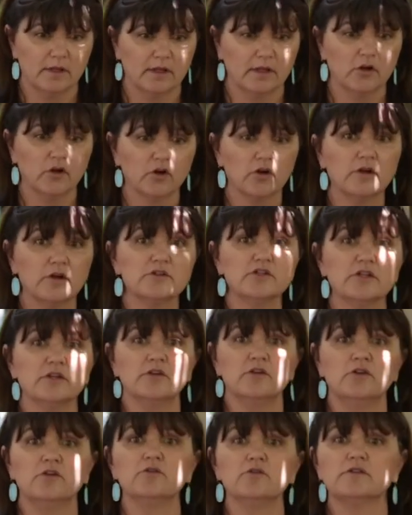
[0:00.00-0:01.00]

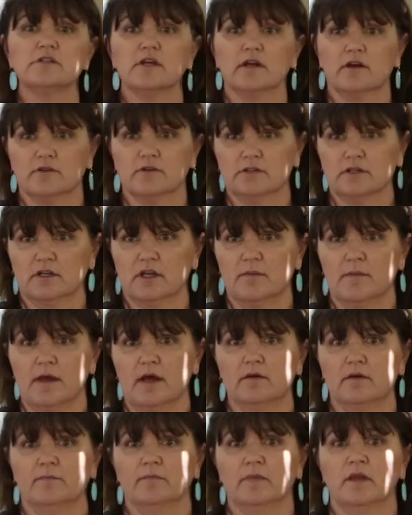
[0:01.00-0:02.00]
encouraging new suckers to come
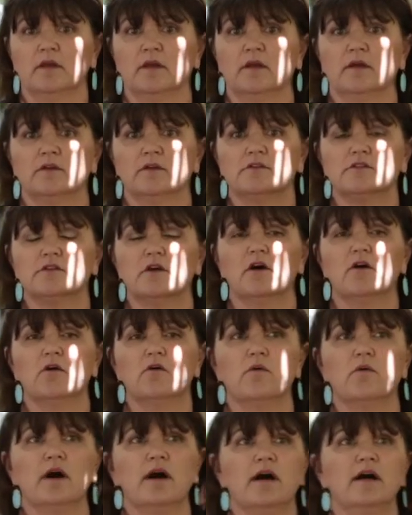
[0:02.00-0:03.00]
out.
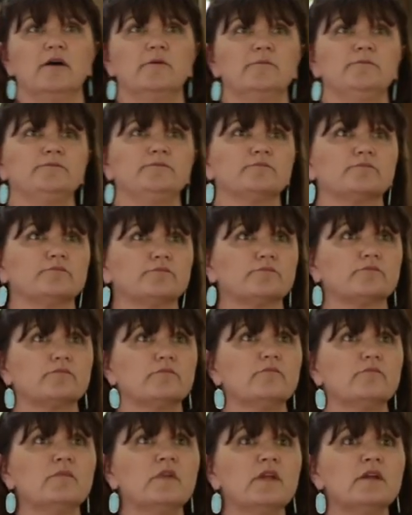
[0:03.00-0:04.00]
So, um,
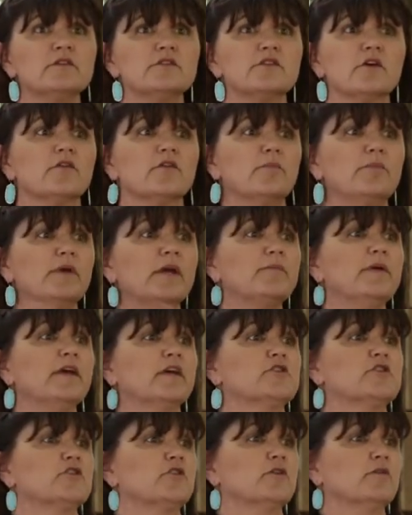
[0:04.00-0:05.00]
so the big
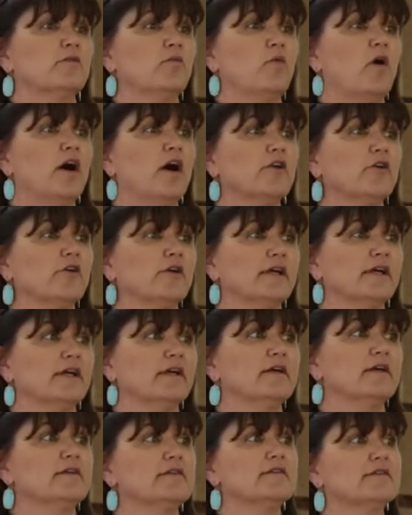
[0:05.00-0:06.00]
picture with water
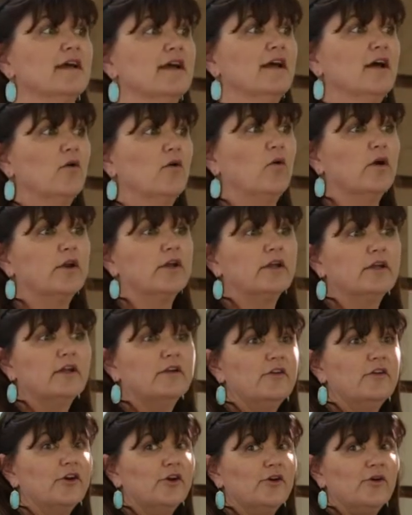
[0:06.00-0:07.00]
is, what are you
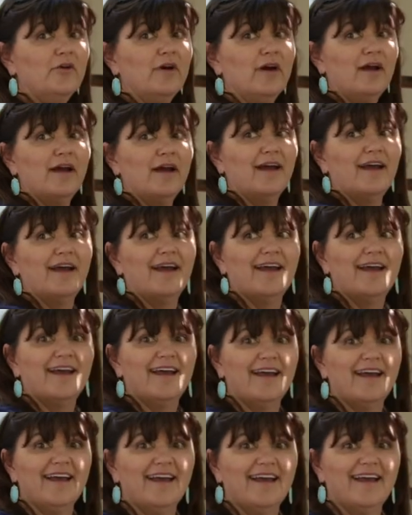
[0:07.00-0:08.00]
gonna do
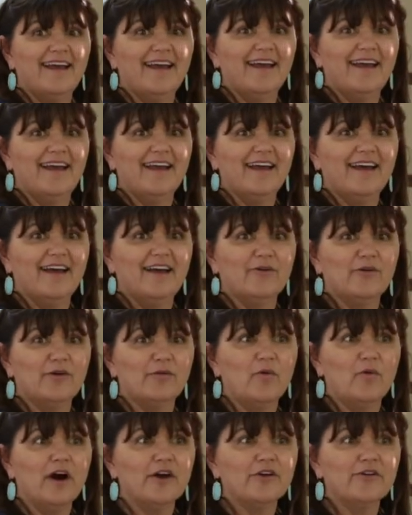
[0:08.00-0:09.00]

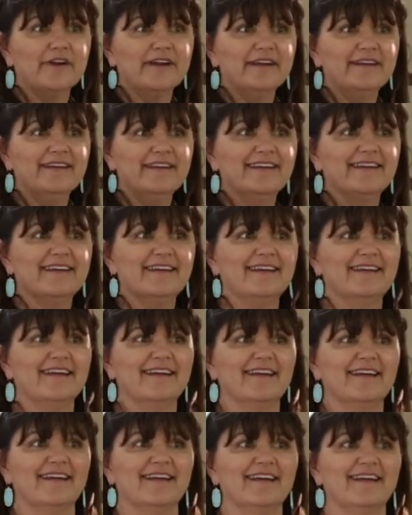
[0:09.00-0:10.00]
with watering?
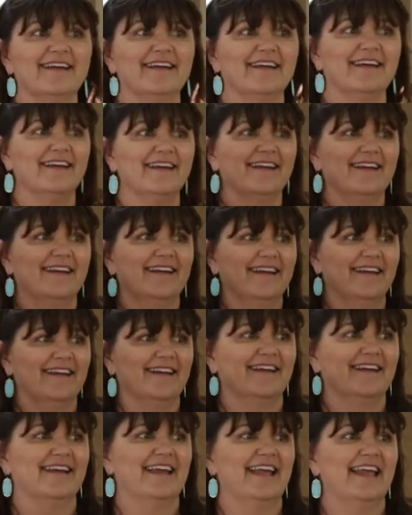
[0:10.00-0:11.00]
Deep.
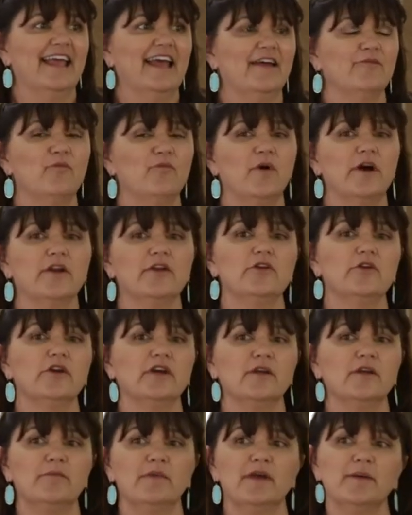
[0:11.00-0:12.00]
And what are you
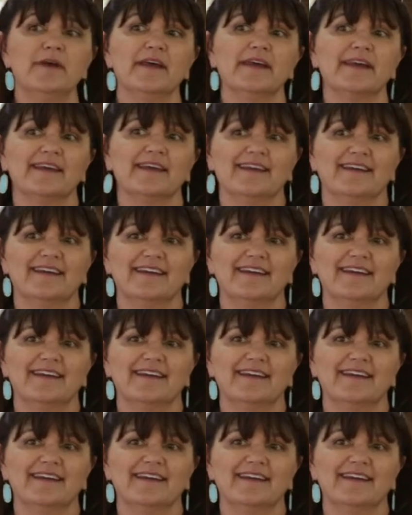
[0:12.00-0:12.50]
gonna mimic?